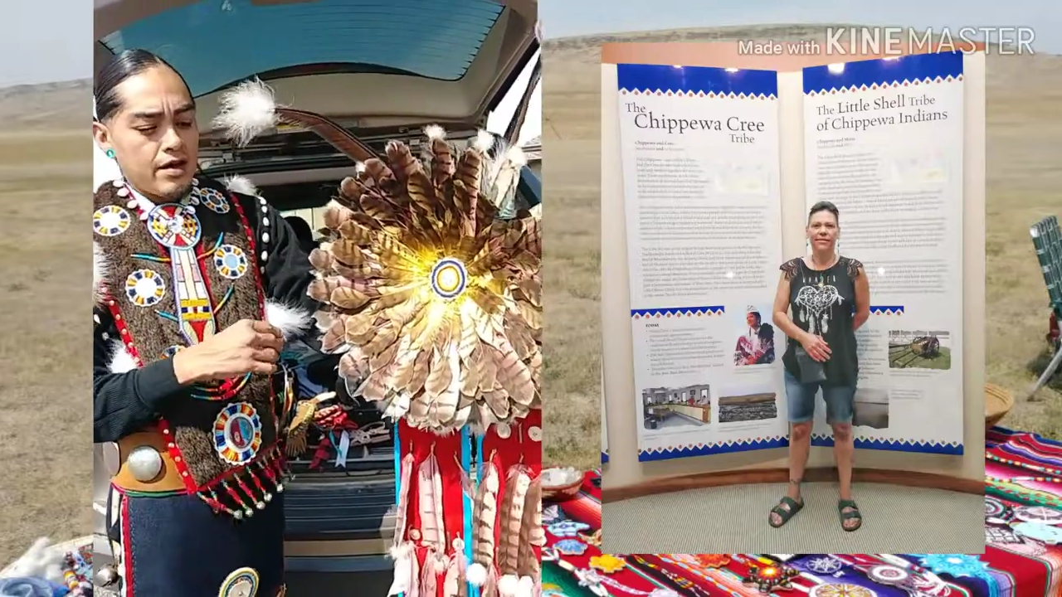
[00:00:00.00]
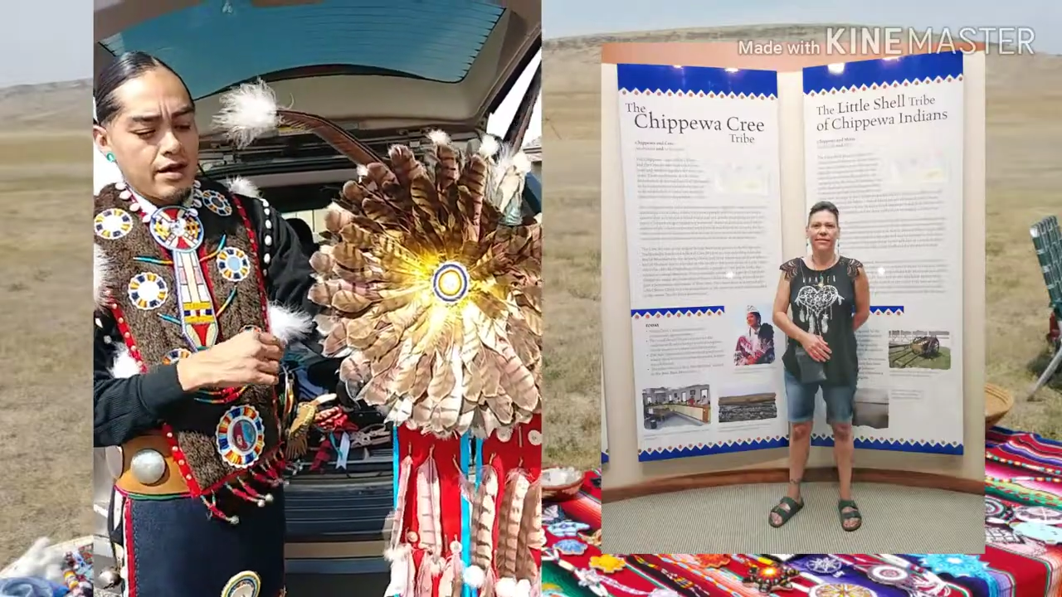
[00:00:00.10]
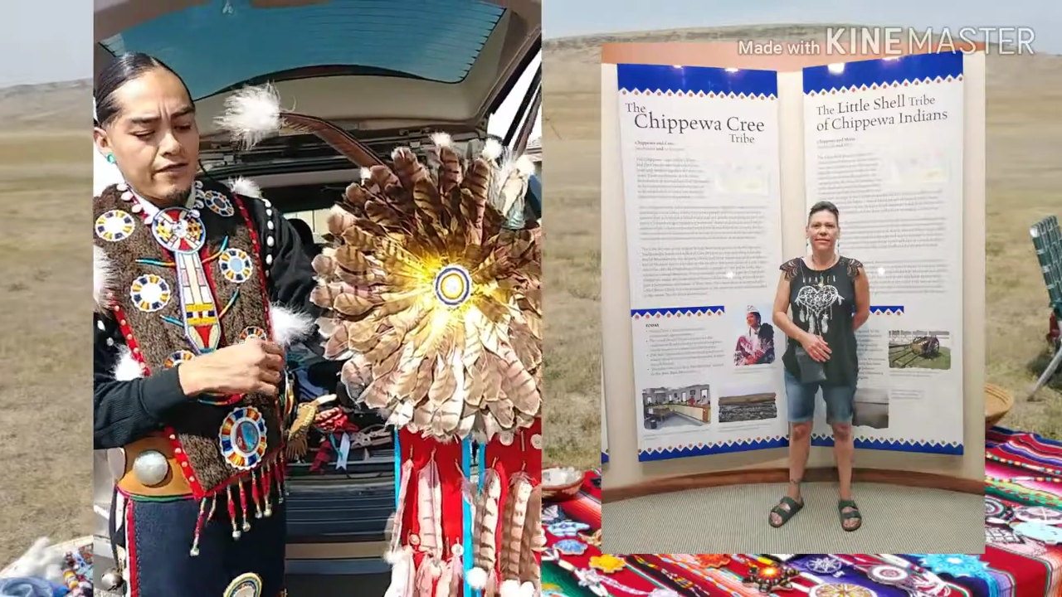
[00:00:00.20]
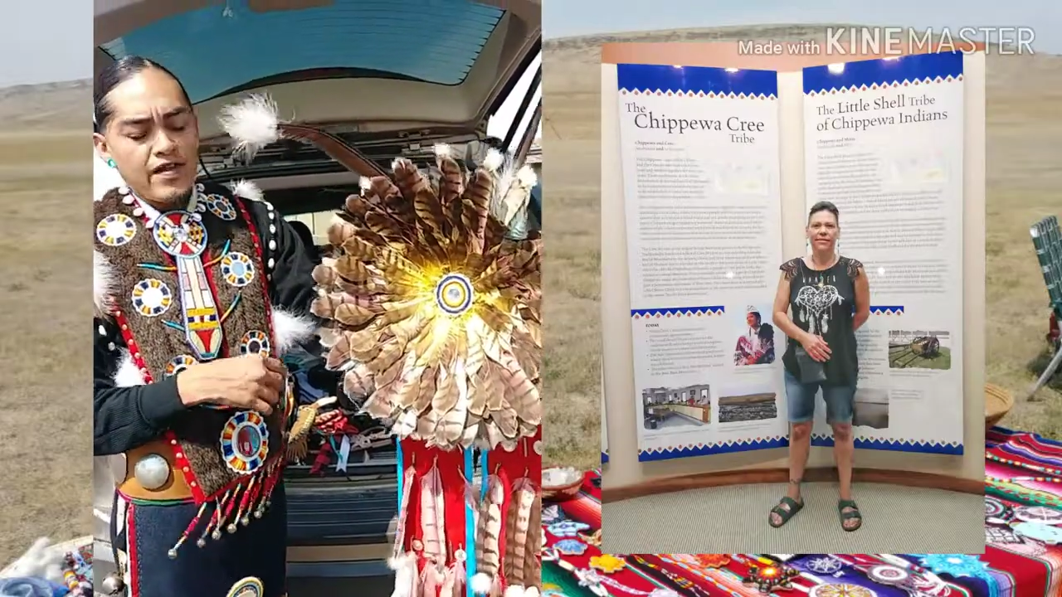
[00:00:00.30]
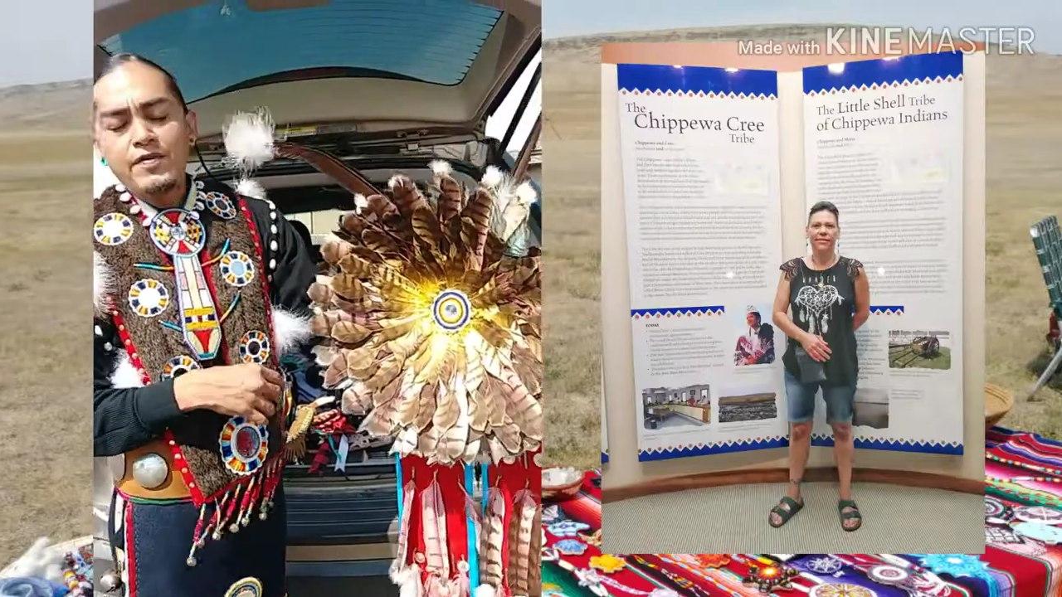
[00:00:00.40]

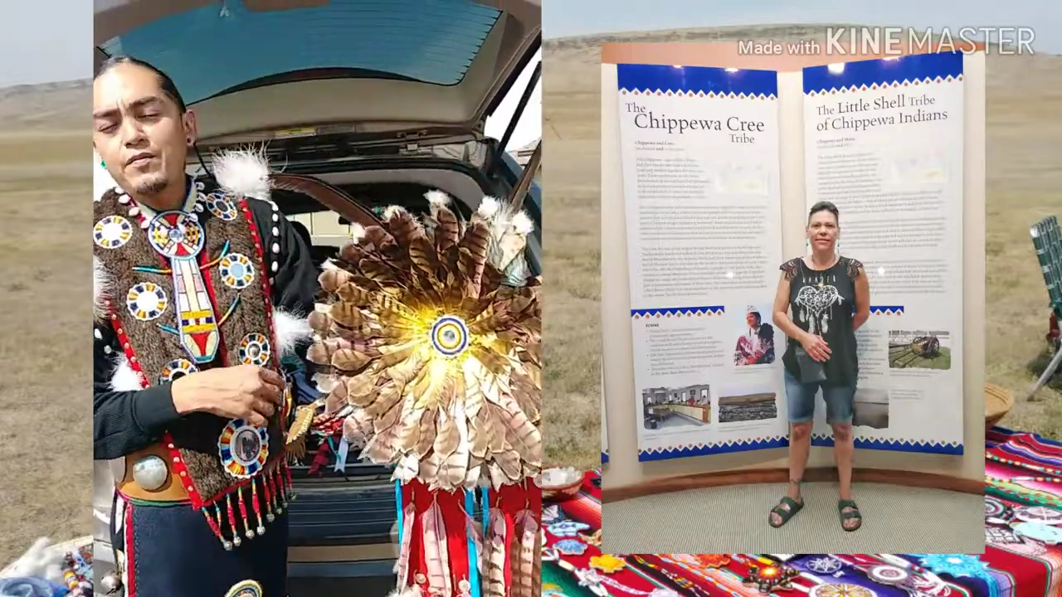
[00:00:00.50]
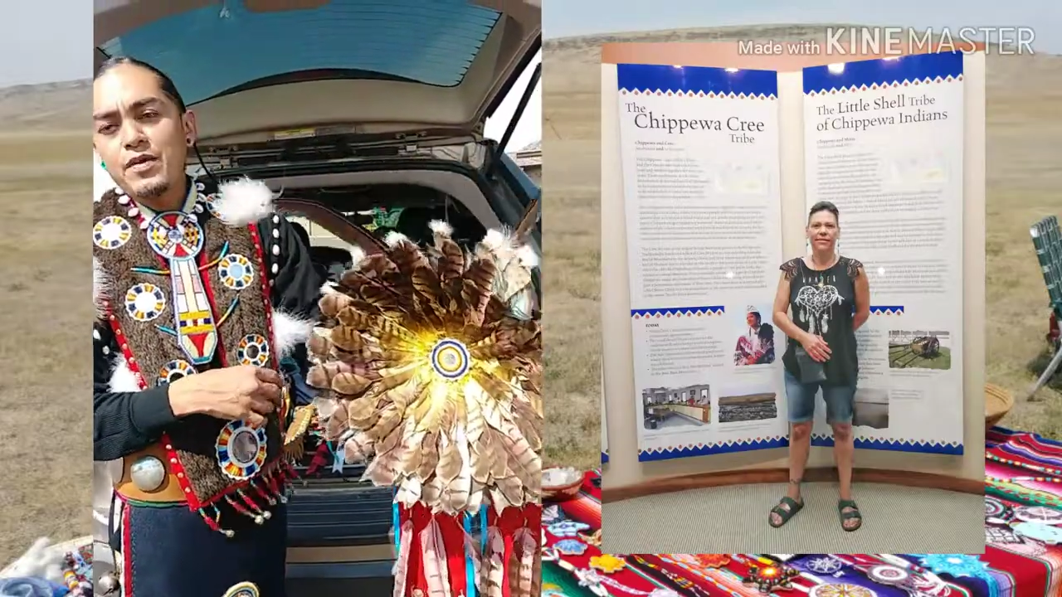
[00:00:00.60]
uh, family